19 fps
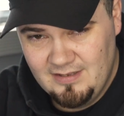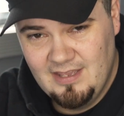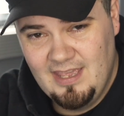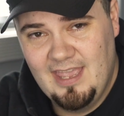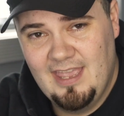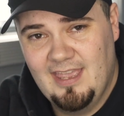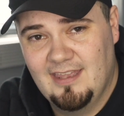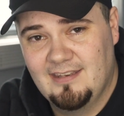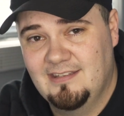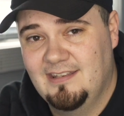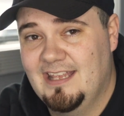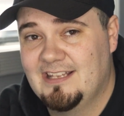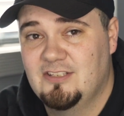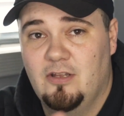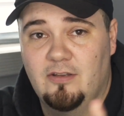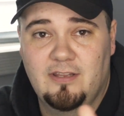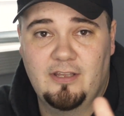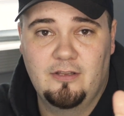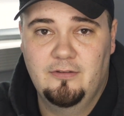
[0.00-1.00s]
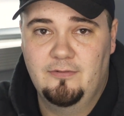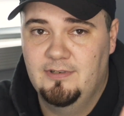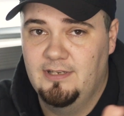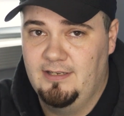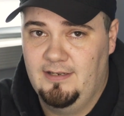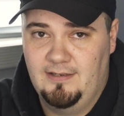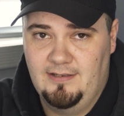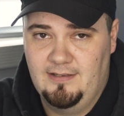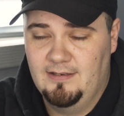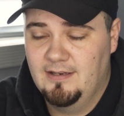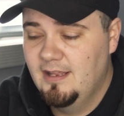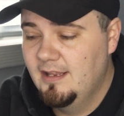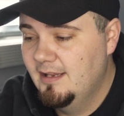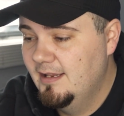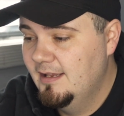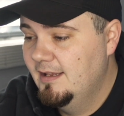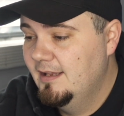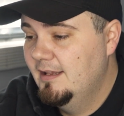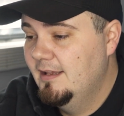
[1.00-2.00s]
and that's all included in it.
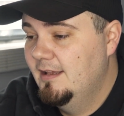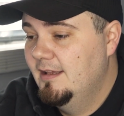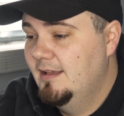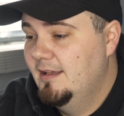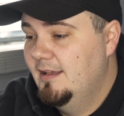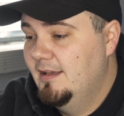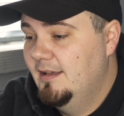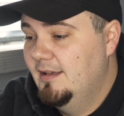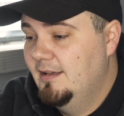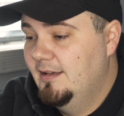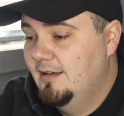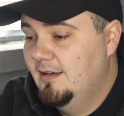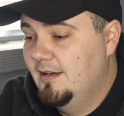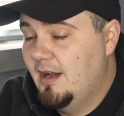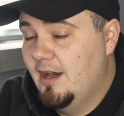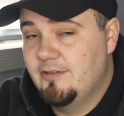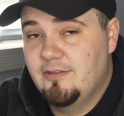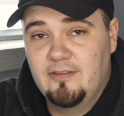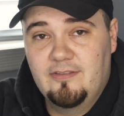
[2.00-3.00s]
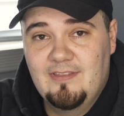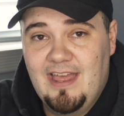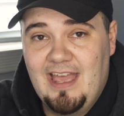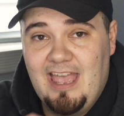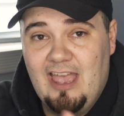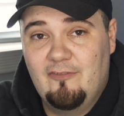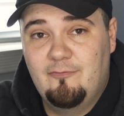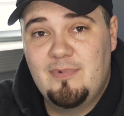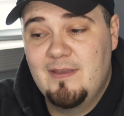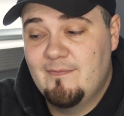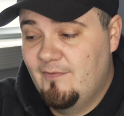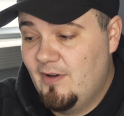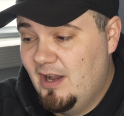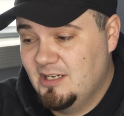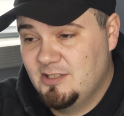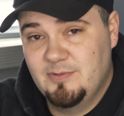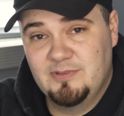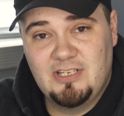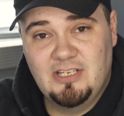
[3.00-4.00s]
Other than that, FB and
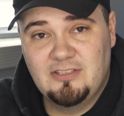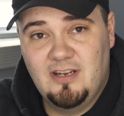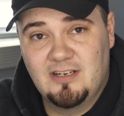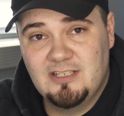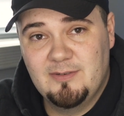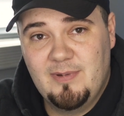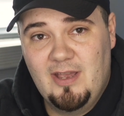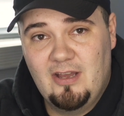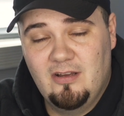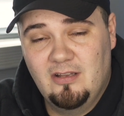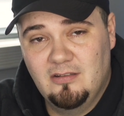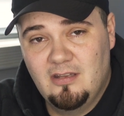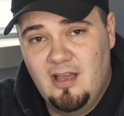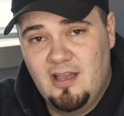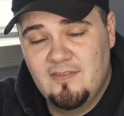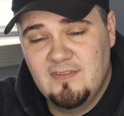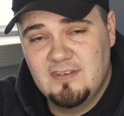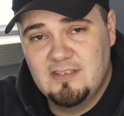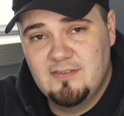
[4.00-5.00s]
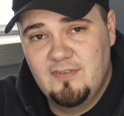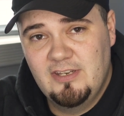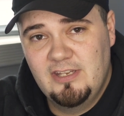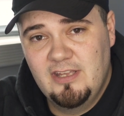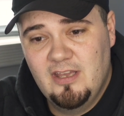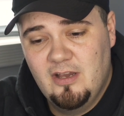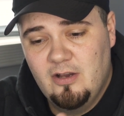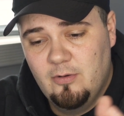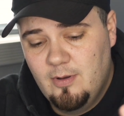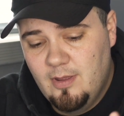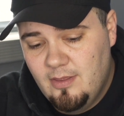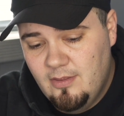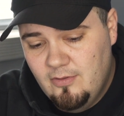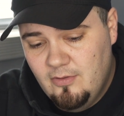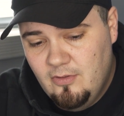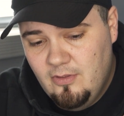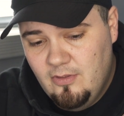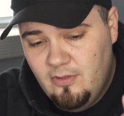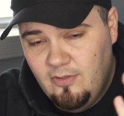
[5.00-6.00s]
Fox, which I talked about a lot in this video,
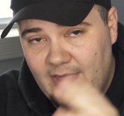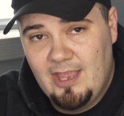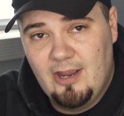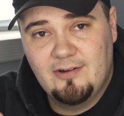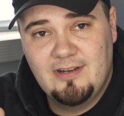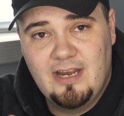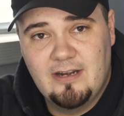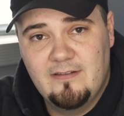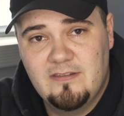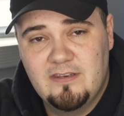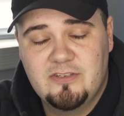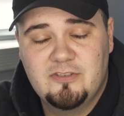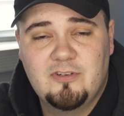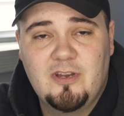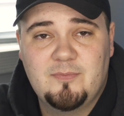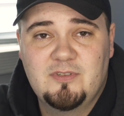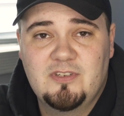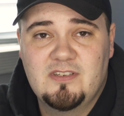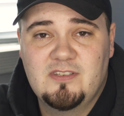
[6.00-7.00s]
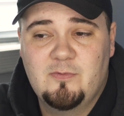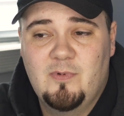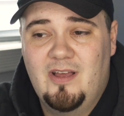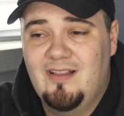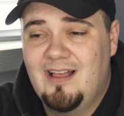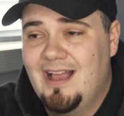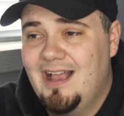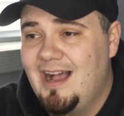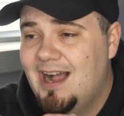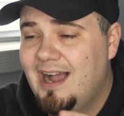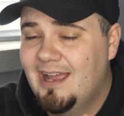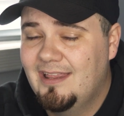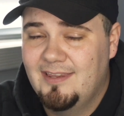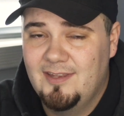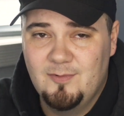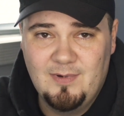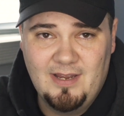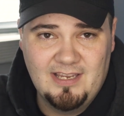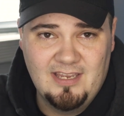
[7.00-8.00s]
they are down in the description as well. I
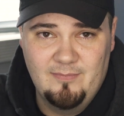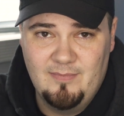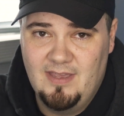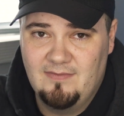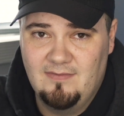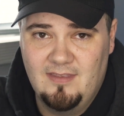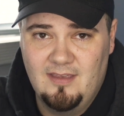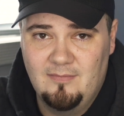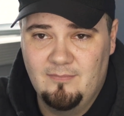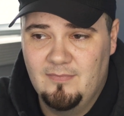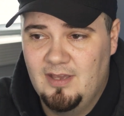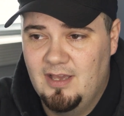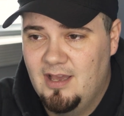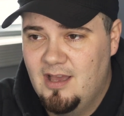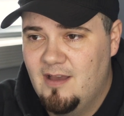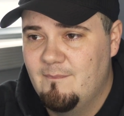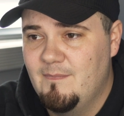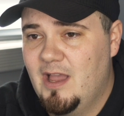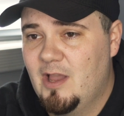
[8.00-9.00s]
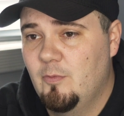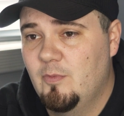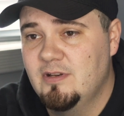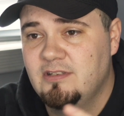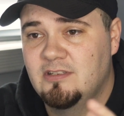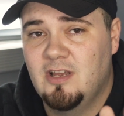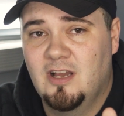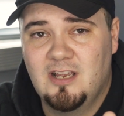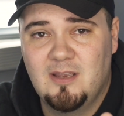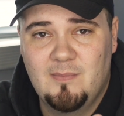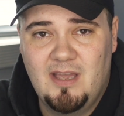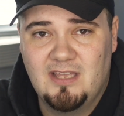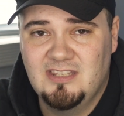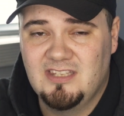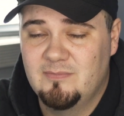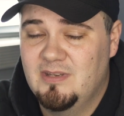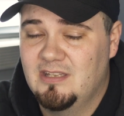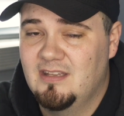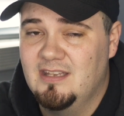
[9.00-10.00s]
highly recommend them. I wouldn't talk about
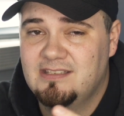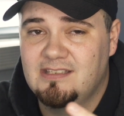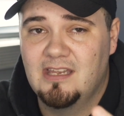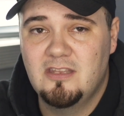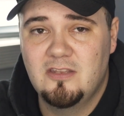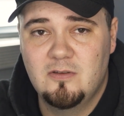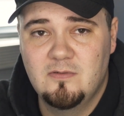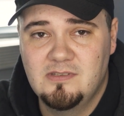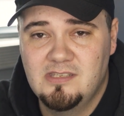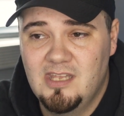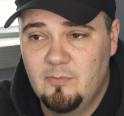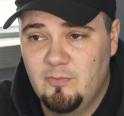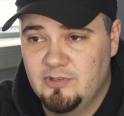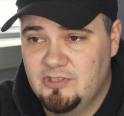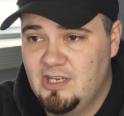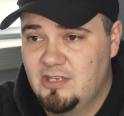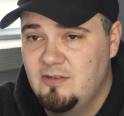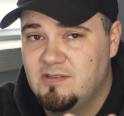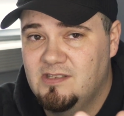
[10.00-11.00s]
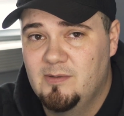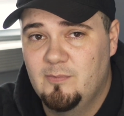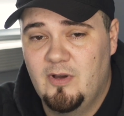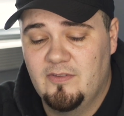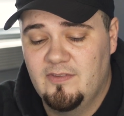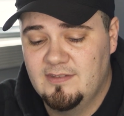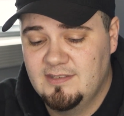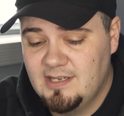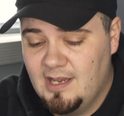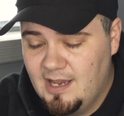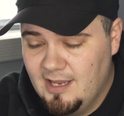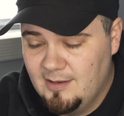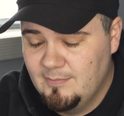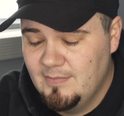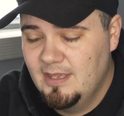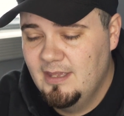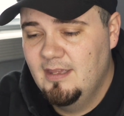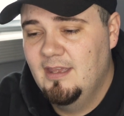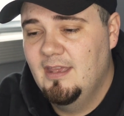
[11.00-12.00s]
them unless I use them, which I use them all the
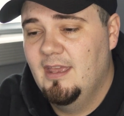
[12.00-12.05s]
time.